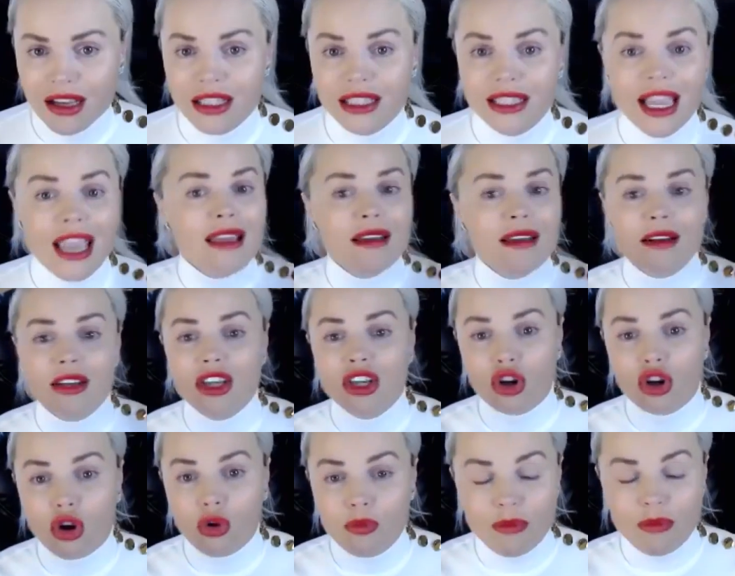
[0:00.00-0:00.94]
They,
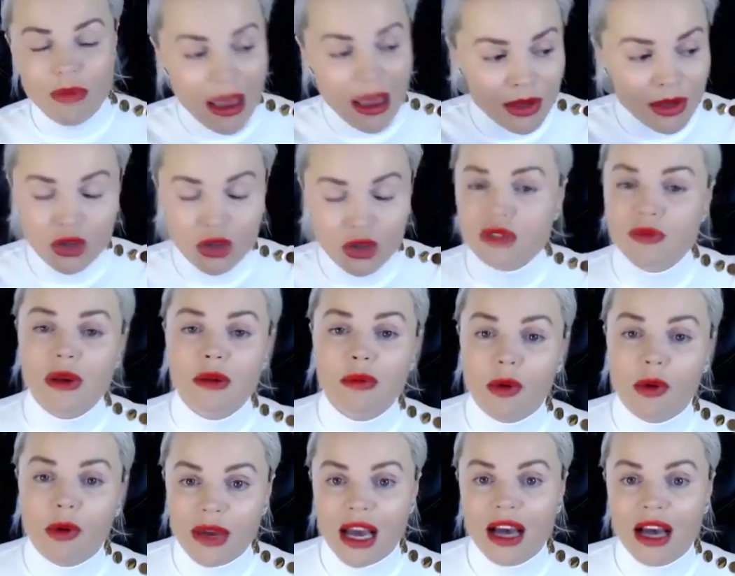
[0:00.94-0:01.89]
maybe those
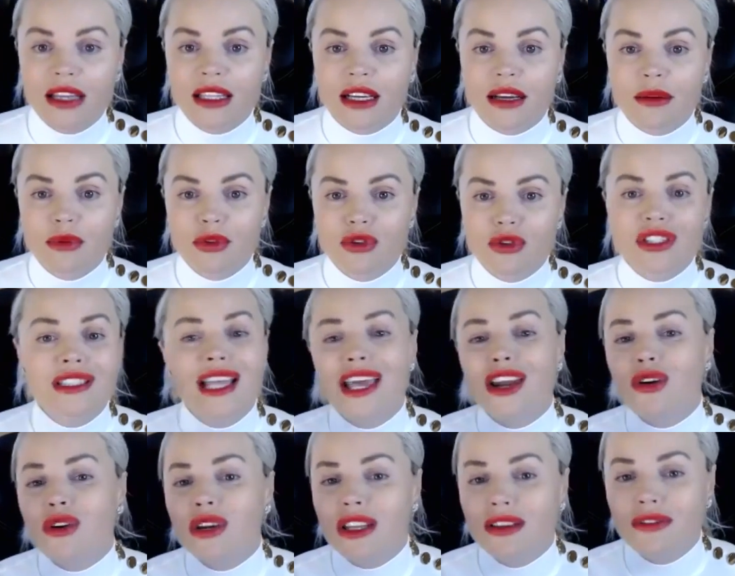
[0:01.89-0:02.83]
people behind the computers, they
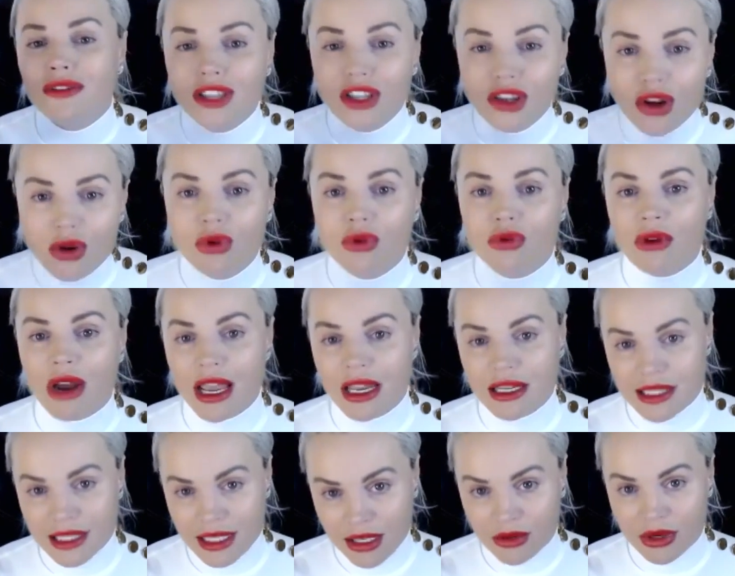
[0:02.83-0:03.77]
don't even know who
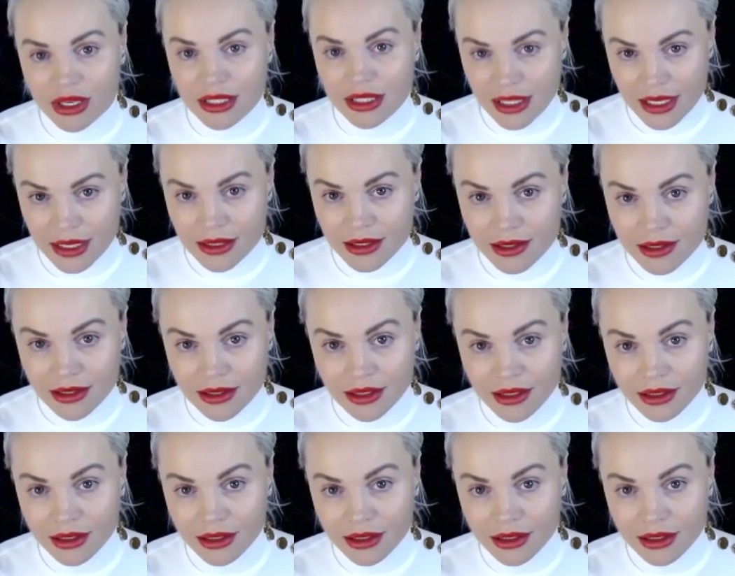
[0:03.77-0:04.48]
Ryan Seacrest is.